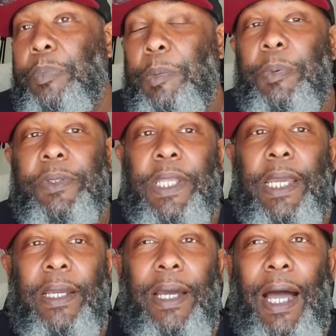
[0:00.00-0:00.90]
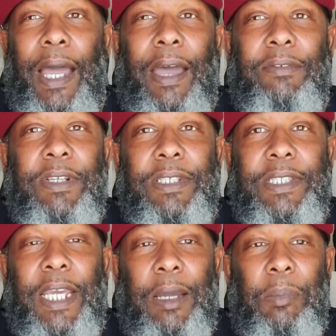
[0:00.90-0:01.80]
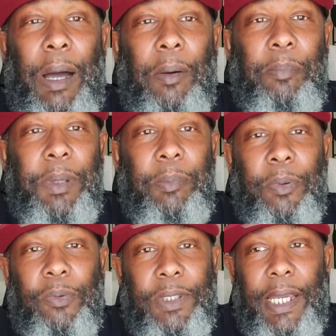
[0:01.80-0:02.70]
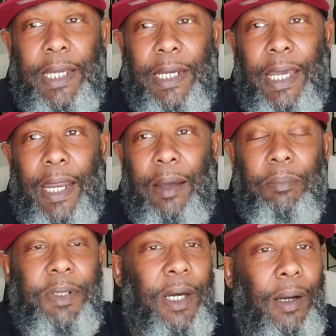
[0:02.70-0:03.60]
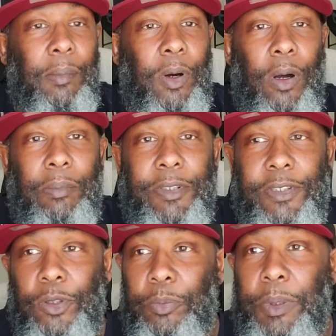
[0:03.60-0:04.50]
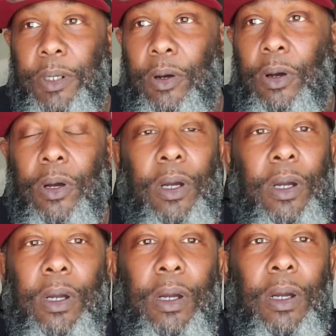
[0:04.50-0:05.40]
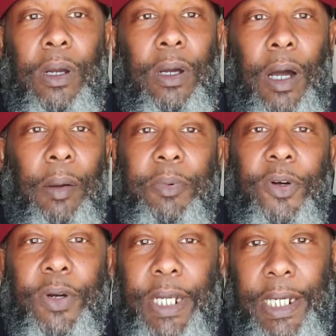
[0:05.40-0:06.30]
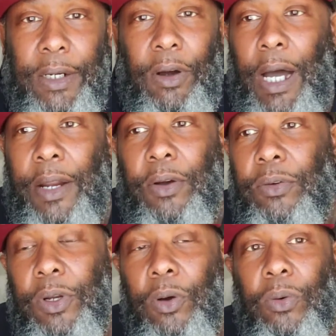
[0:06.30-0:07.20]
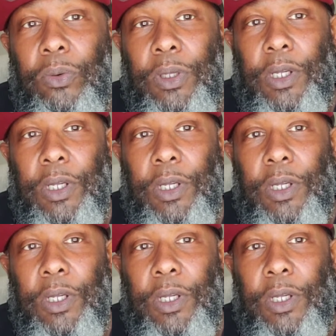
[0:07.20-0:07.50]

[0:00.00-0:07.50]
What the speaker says: people think, I have this thing about people thinking that I'm dumb or I'm stupid or I'm green or I don't know.